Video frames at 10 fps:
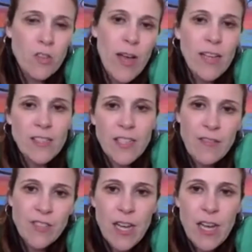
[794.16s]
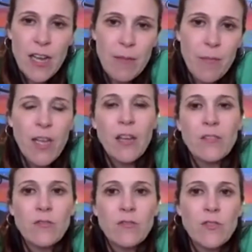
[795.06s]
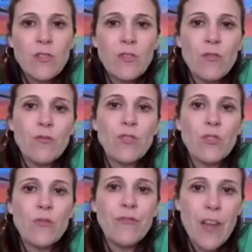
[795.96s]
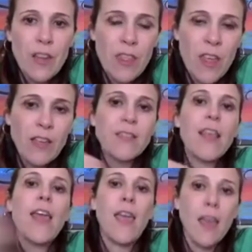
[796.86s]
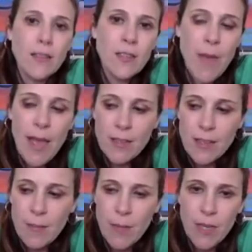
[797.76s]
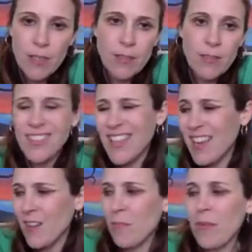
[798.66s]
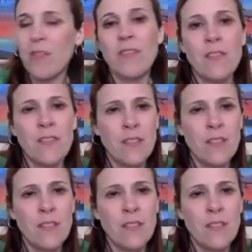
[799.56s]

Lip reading: also has enough time to do fun things and some academics. Does that help?